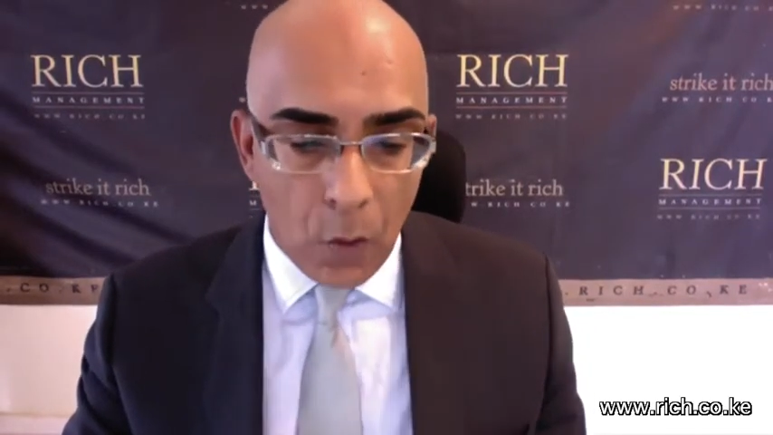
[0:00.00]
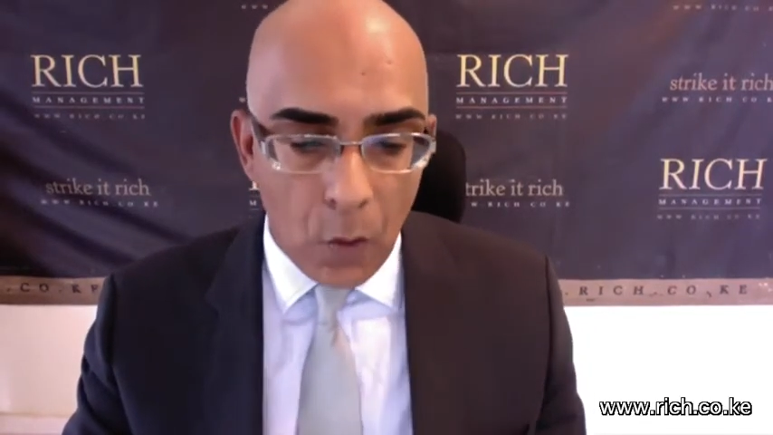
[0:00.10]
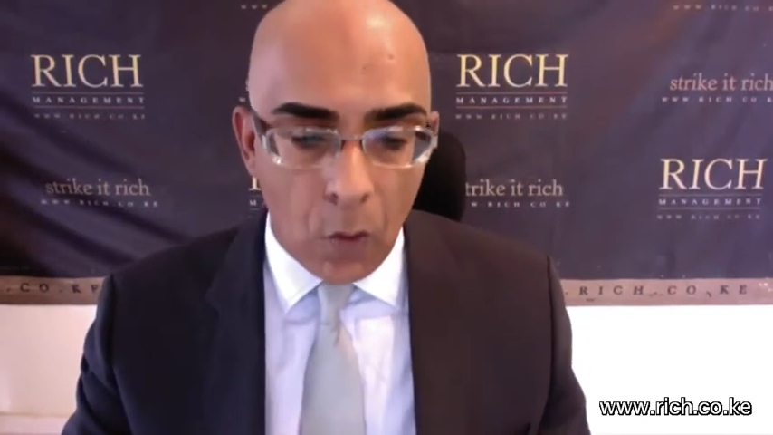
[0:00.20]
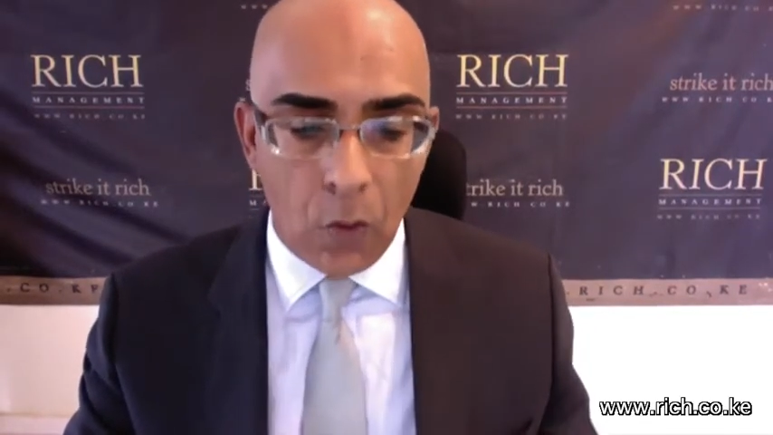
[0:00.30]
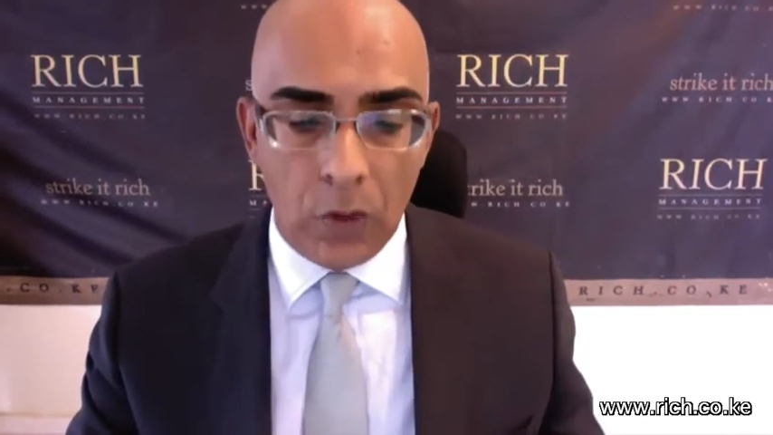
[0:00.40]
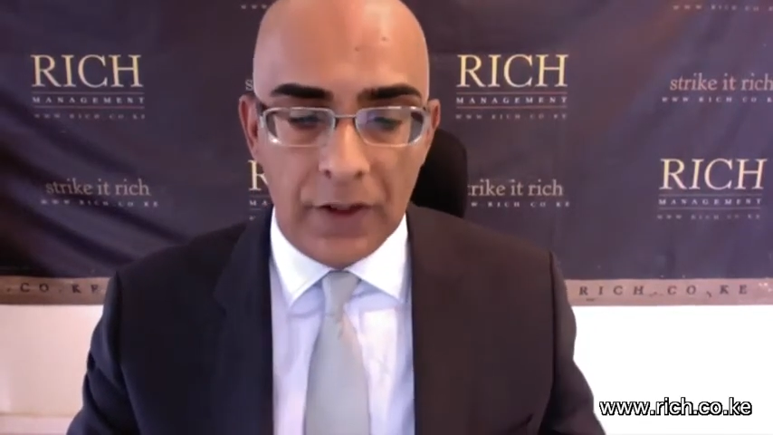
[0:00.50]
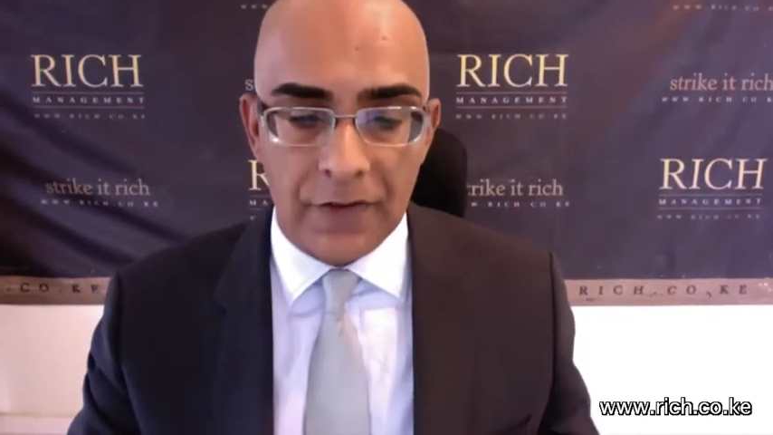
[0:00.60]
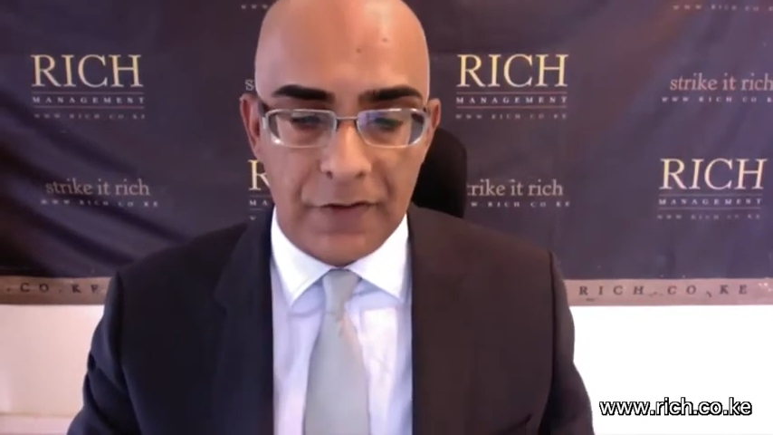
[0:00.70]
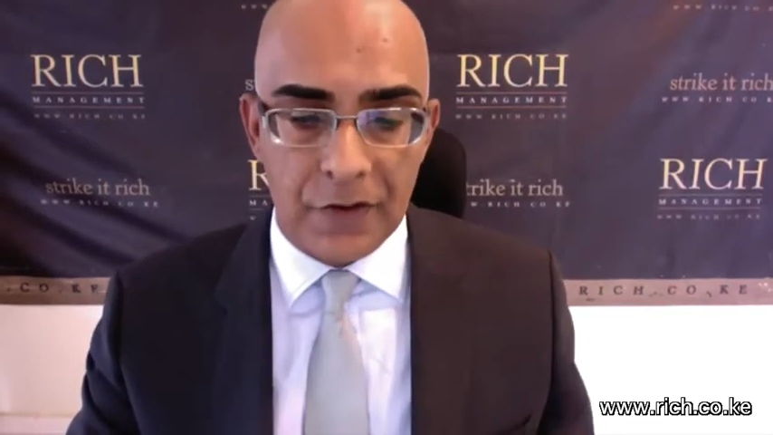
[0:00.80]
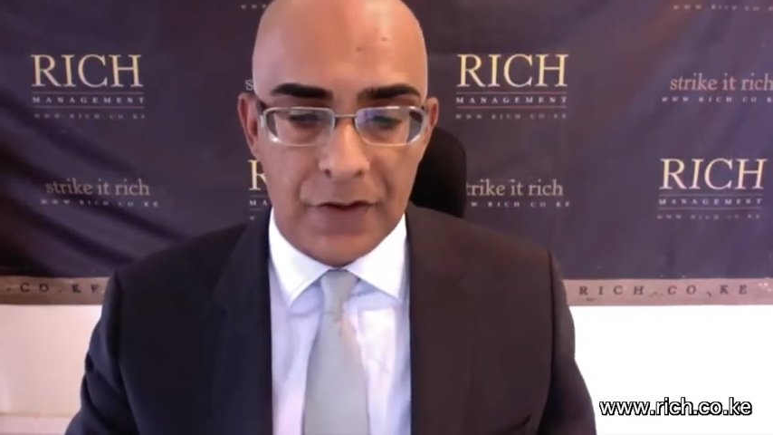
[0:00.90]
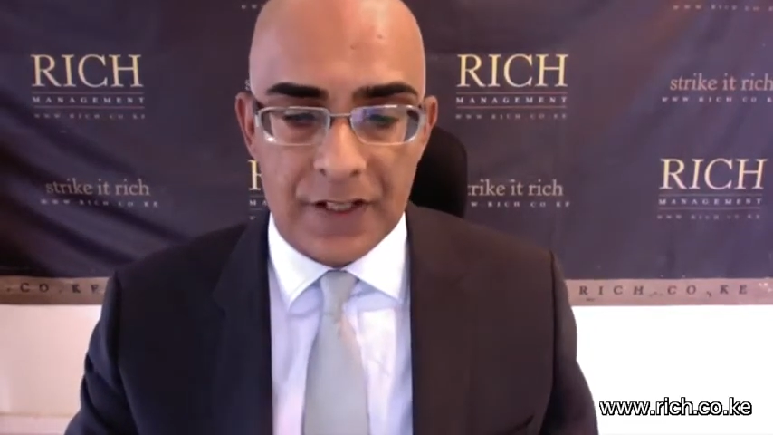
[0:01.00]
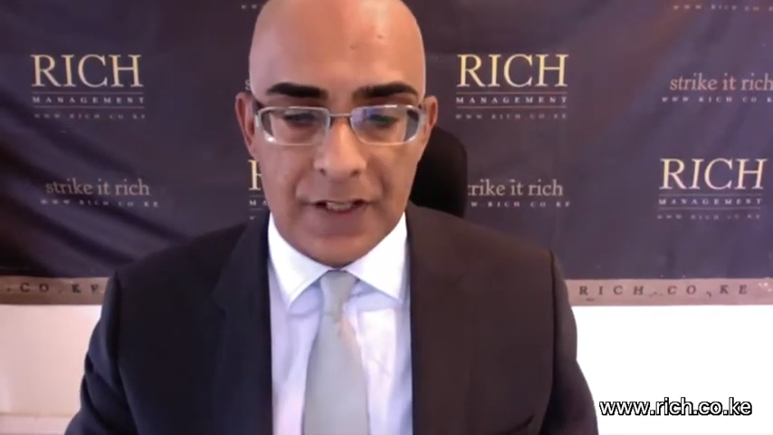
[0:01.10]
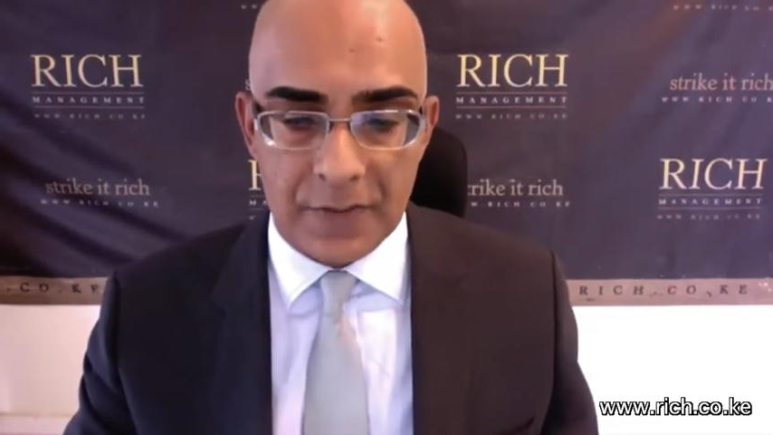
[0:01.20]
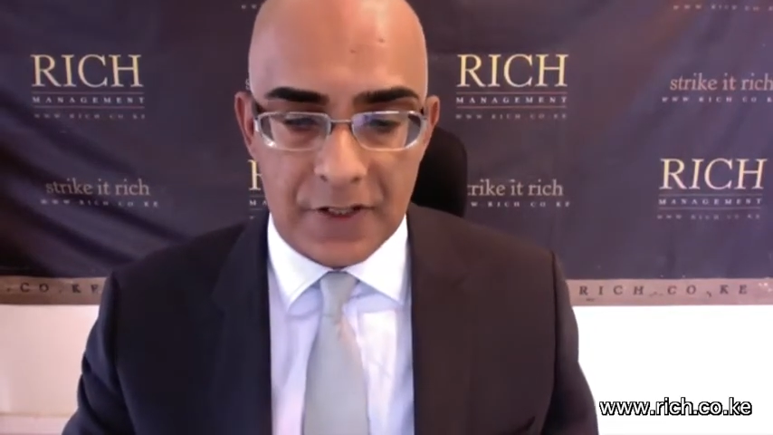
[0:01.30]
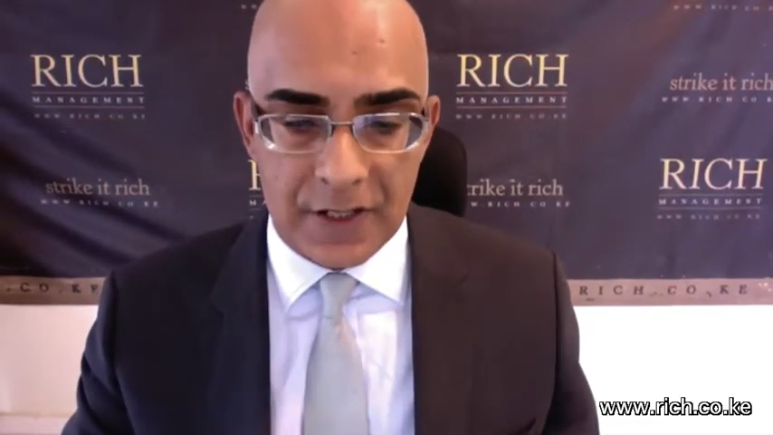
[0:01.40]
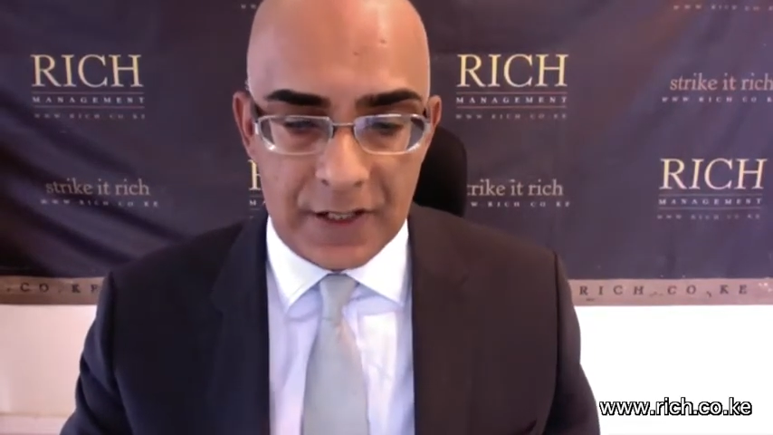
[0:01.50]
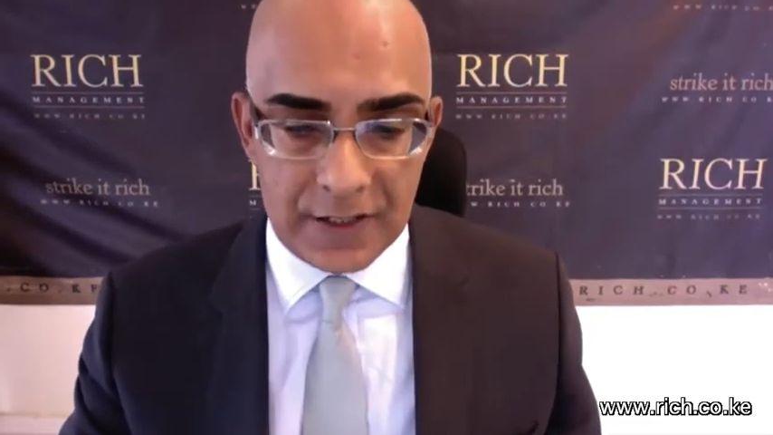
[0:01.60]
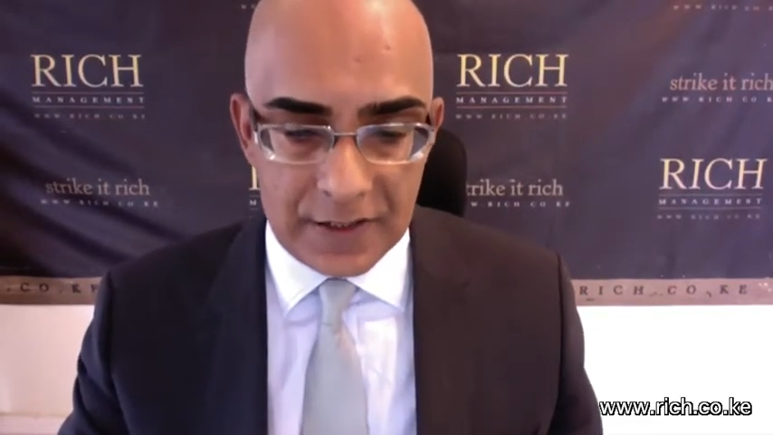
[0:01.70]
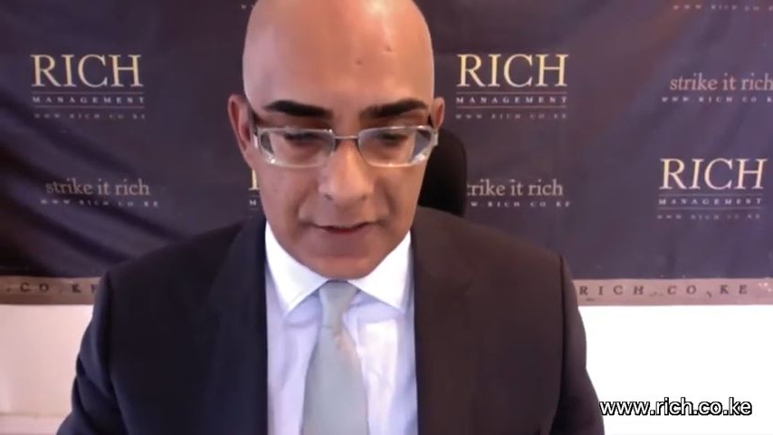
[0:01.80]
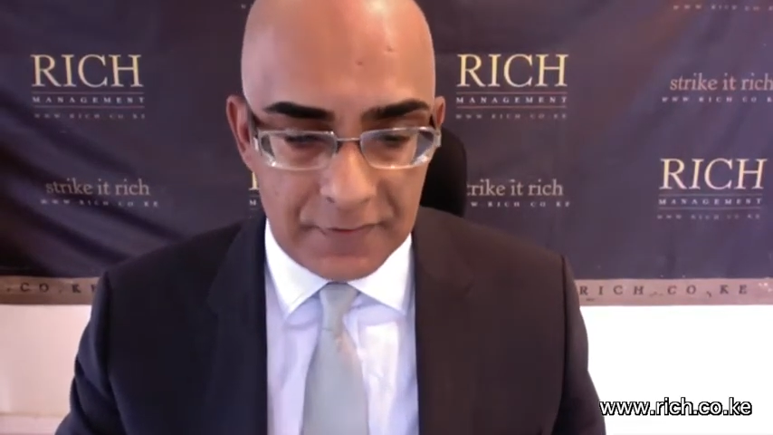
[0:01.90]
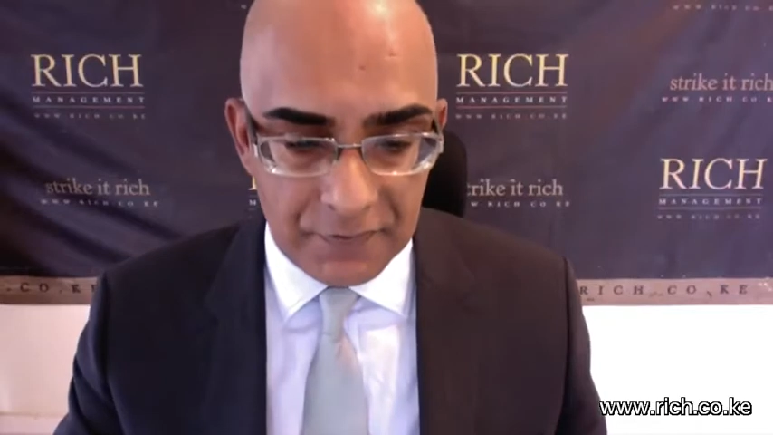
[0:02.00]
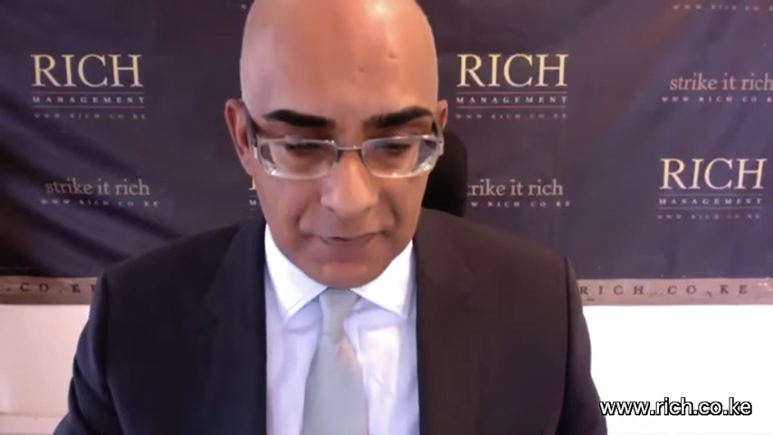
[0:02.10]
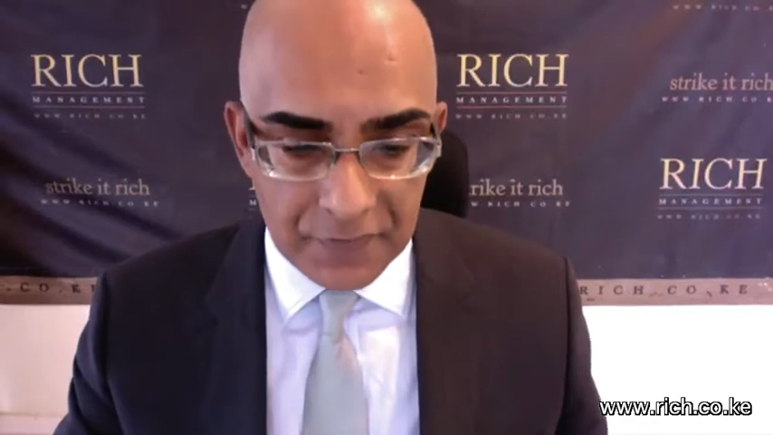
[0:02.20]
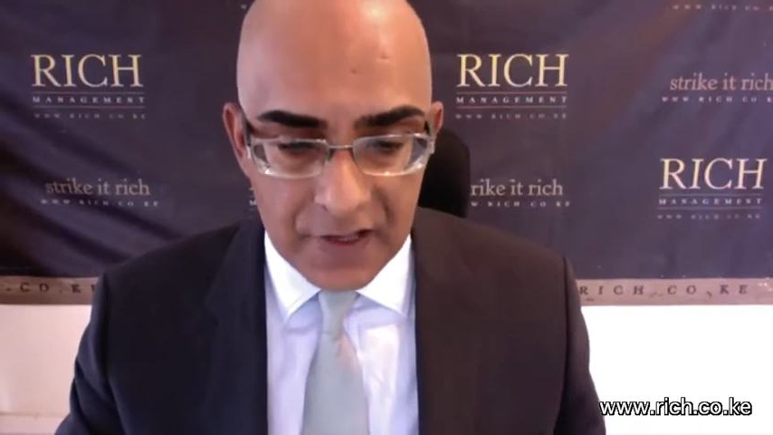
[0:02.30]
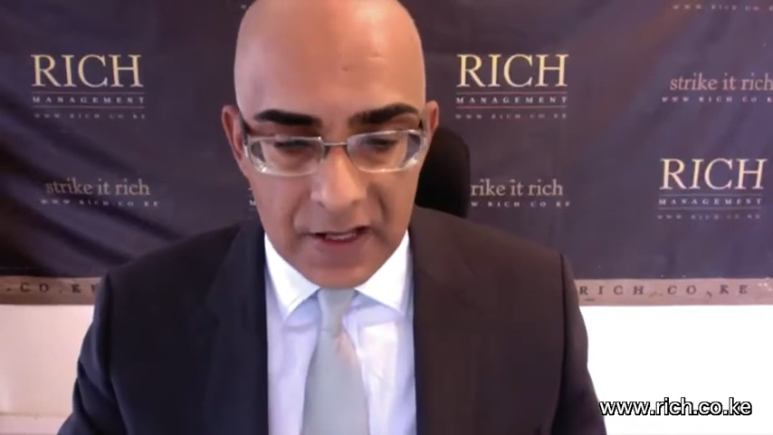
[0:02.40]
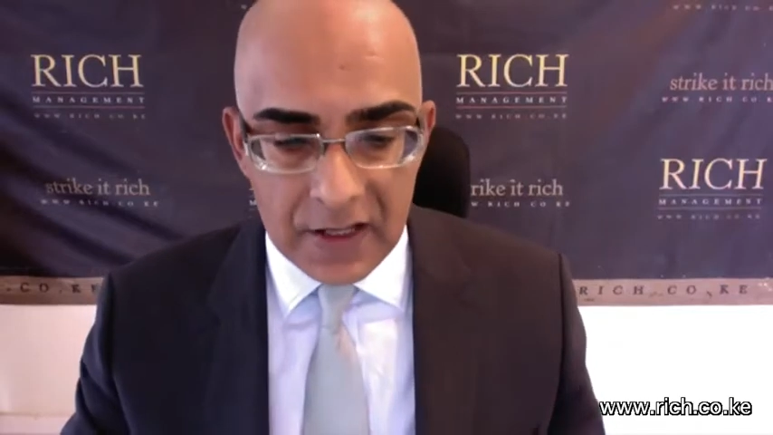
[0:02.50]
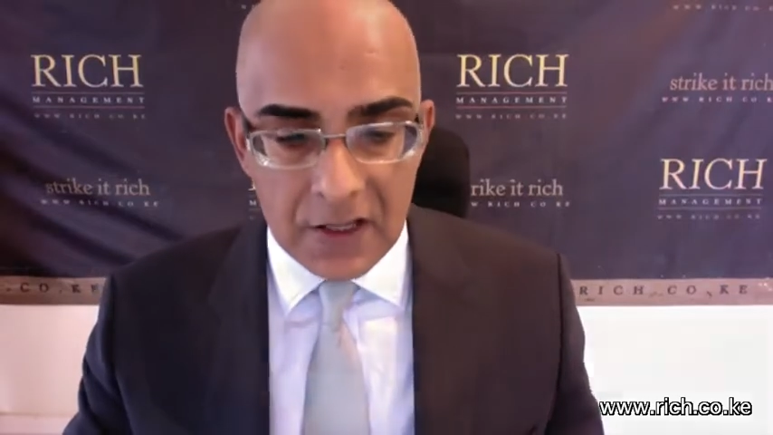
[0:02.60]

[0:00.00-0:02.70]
all the food subsidies. The